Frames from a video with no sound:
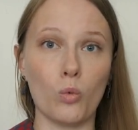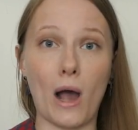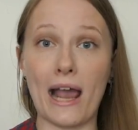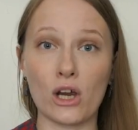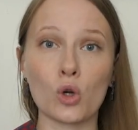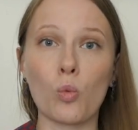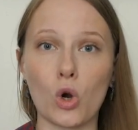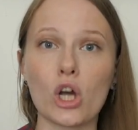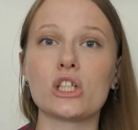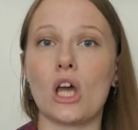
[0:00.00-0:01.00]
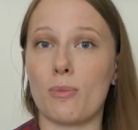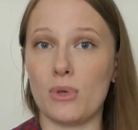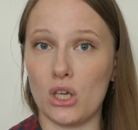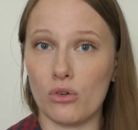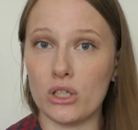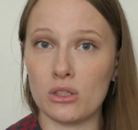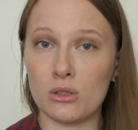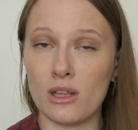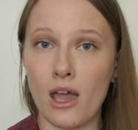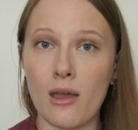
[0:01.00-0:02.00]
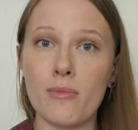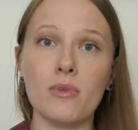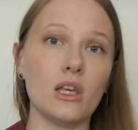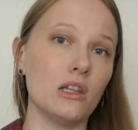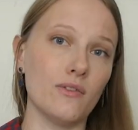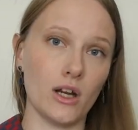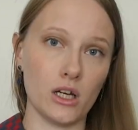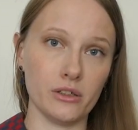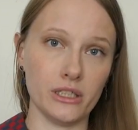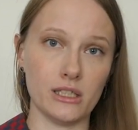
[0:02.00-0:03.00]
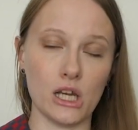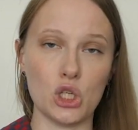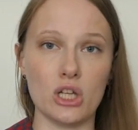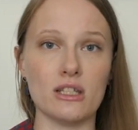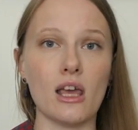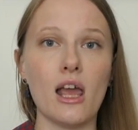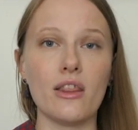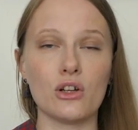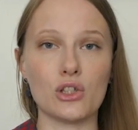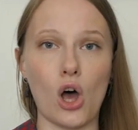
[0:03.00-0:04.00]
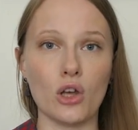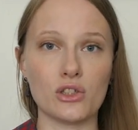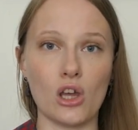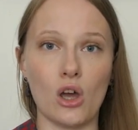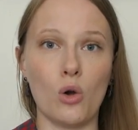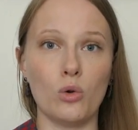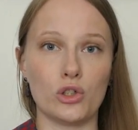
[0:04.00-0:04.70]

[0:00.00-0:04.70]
iron-worked appearance to them in the very early stages. There's also